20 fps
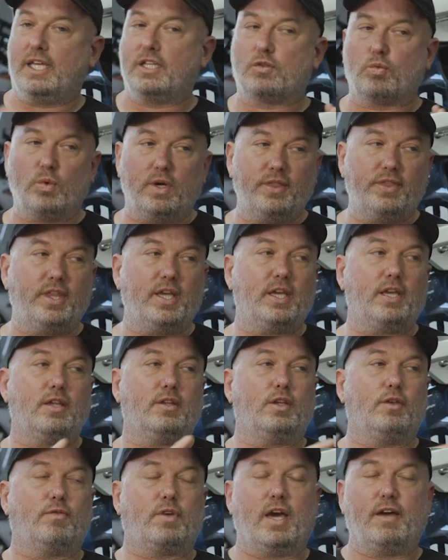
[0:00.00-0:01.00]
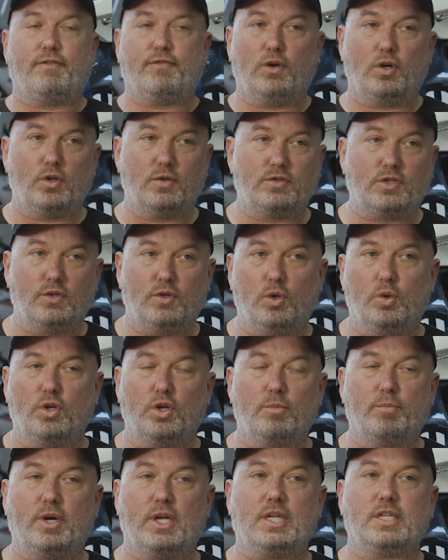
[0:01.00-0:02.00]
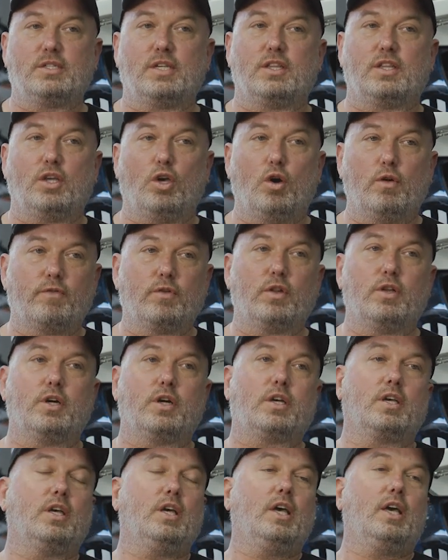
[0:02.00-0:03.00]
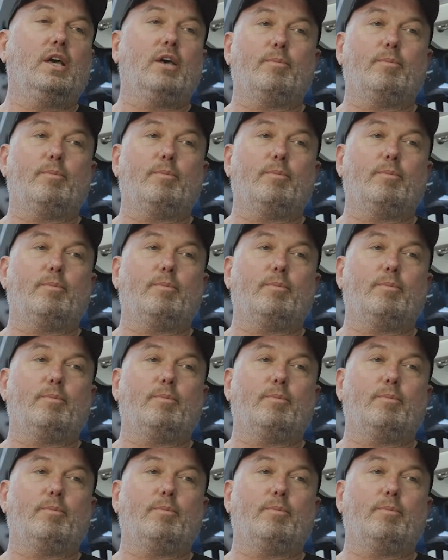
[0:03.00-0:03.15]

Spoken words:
It's one thing, you've got photos of you and your buddies at the Overlook.